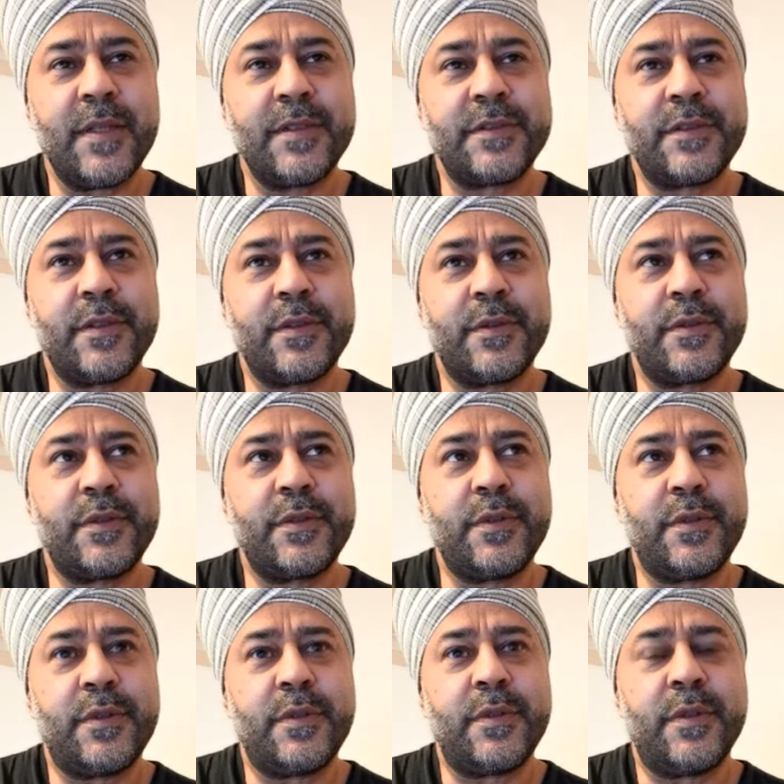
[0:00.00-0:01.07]

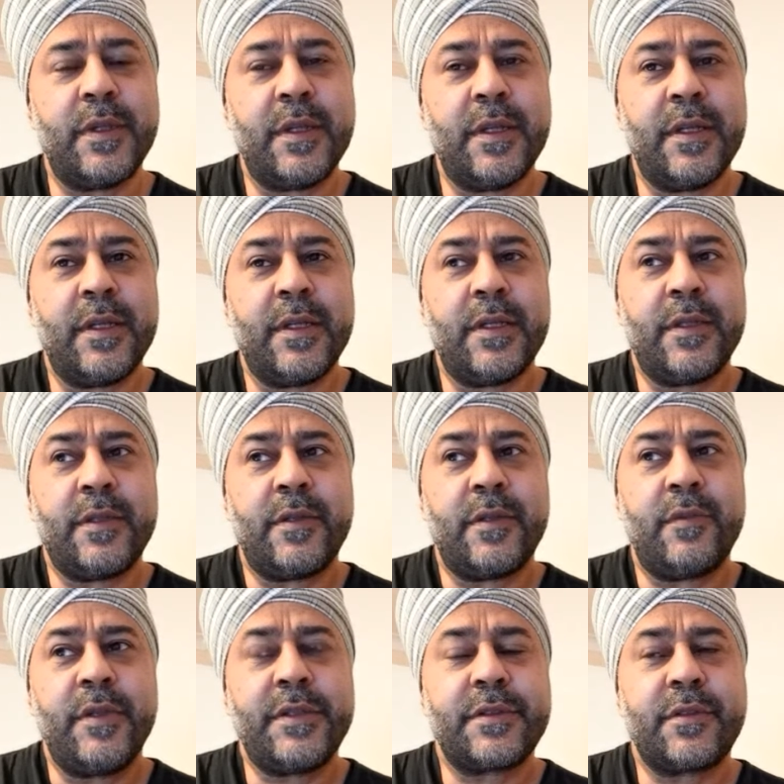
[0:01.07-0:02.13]
So the
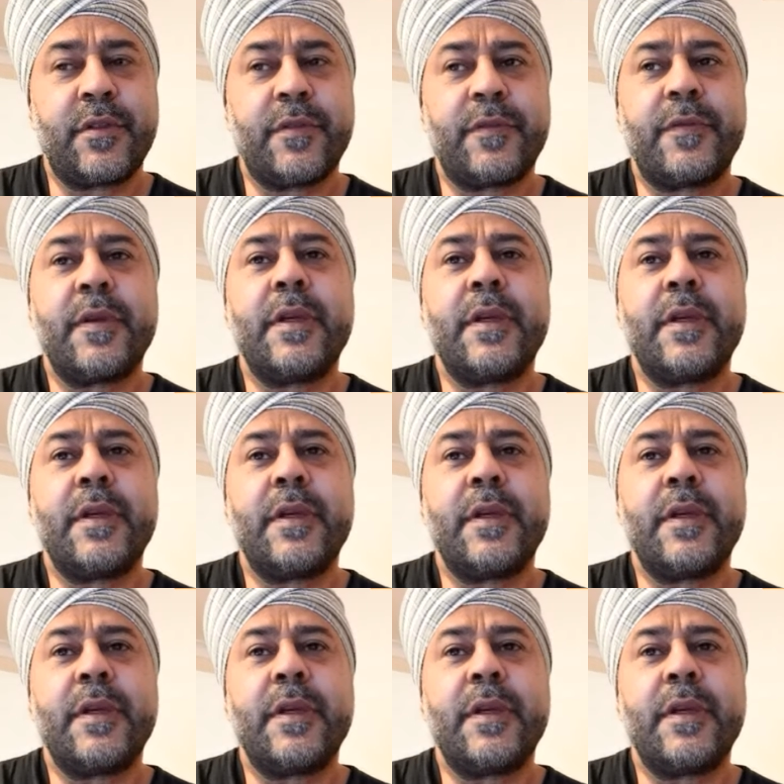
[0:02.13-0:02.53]
risk of